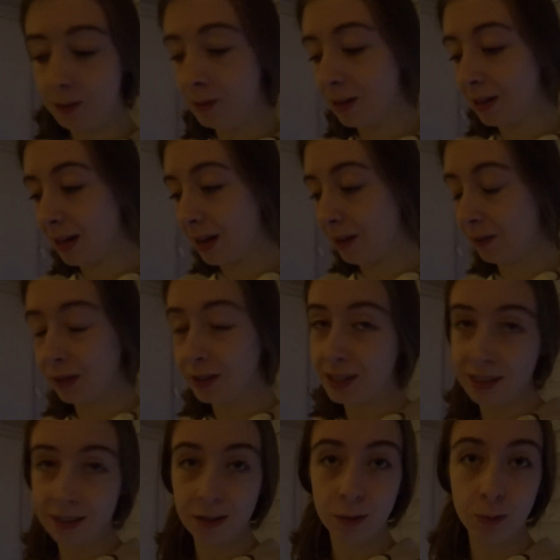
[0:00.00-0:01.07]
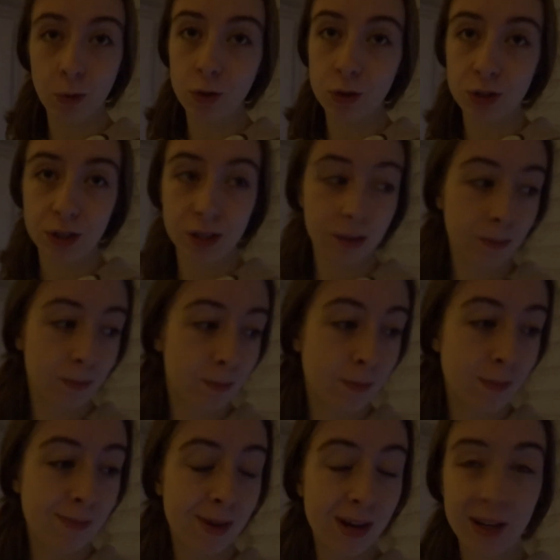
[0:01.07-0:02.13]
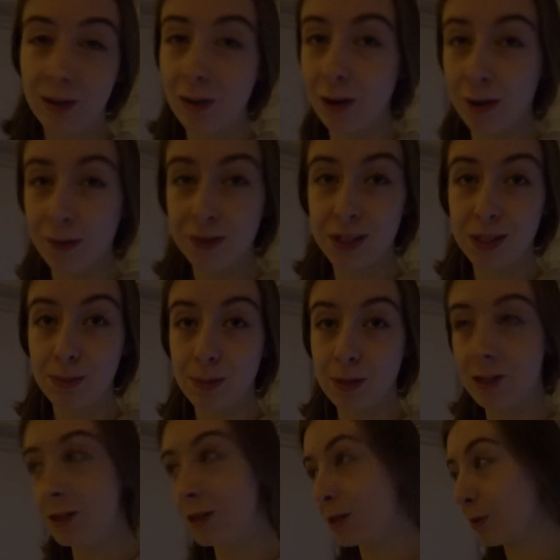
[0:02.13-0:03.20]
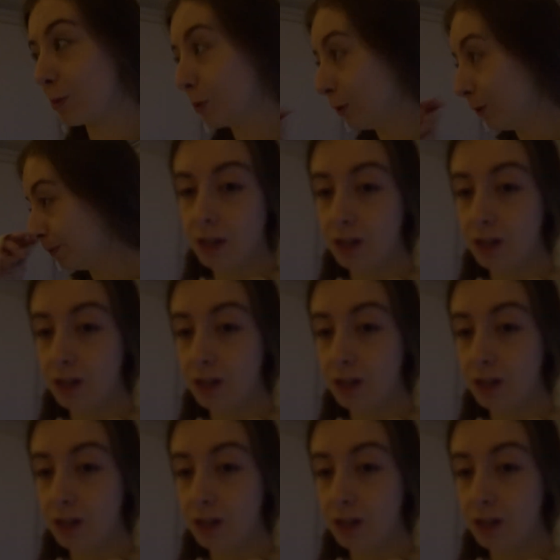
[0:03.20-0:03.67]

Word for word: We're going to have our dinner and watch some Minecraft as per usual.